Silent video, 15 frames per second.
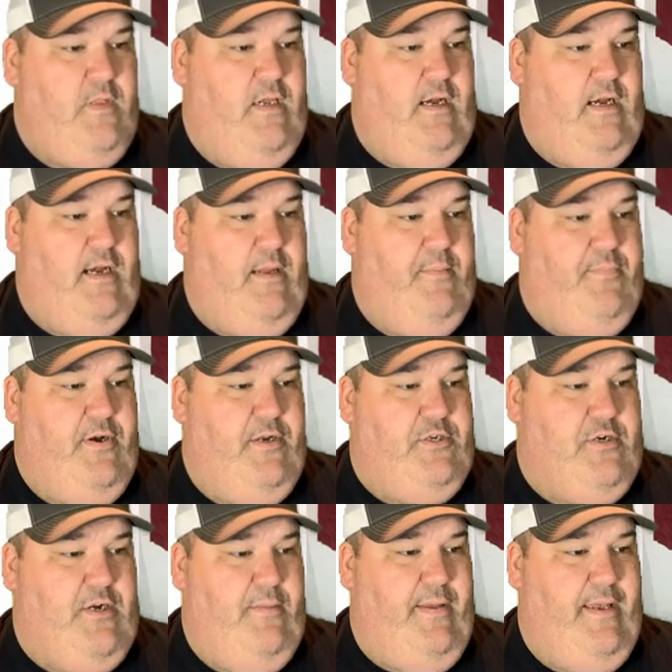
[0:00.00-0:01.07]
Uh, I'm pretty
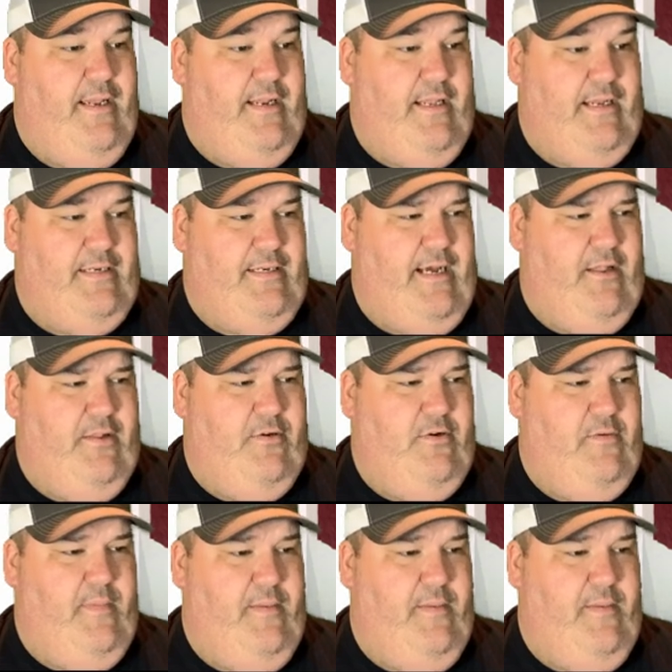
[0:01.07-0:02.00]
sure I paid like a dollar,